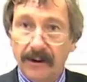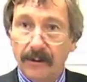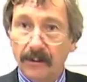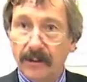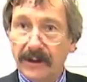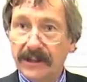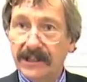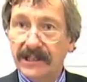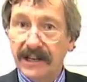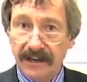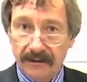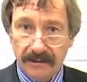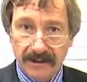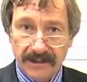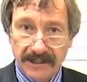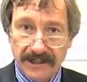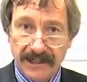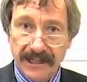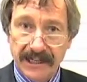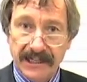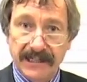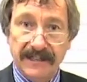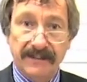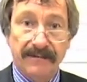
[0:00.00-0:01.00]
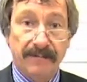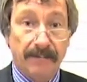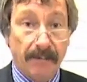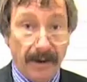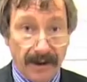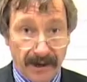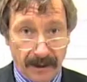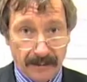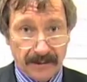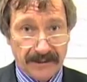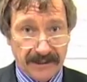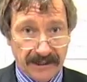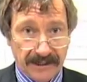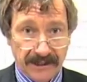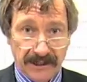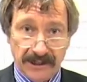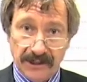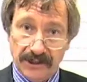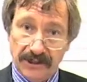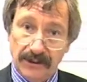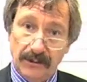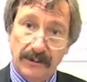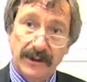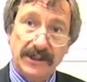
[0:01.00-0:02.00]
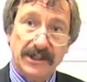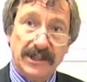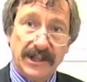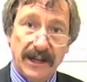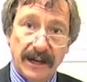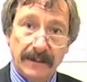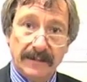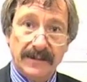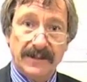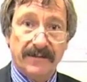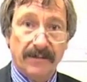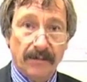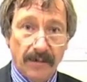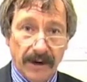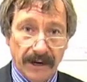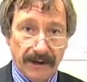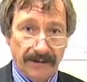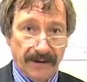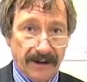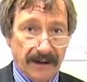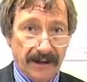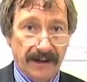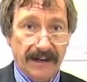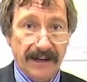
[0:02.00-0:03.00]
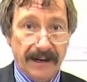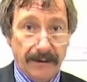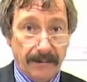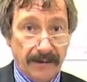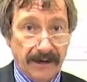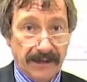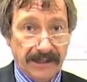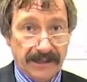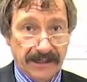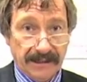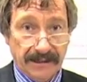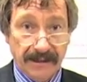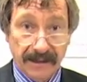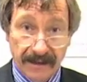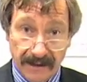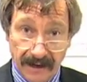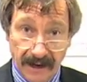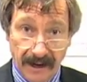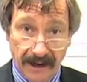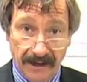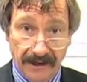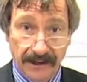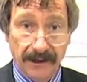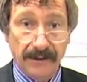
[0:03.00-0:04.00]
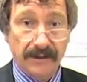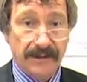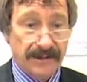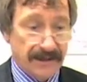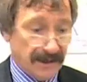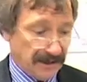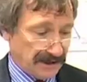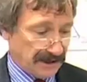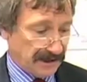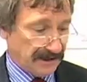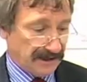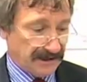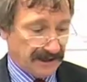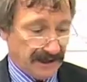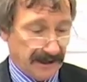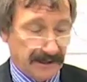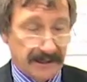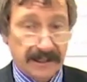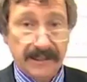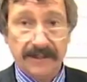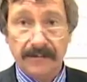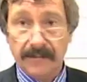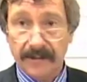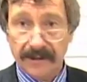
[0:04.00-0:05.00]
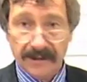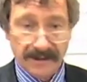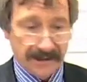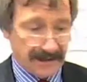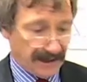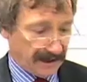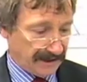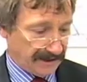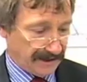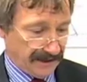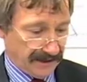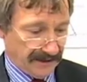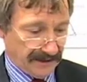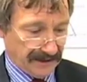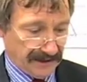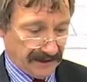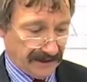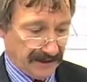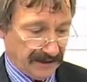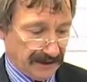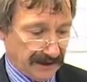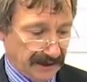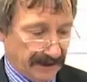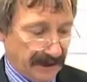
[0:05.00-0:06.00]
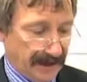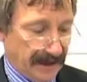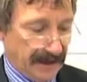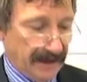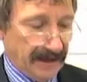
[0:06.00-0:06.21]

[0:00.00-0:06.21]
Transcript: we take receipt of biopsy tissue, which comes from one of our collaborating neurosurgical centres from a consultant neurosurgeon.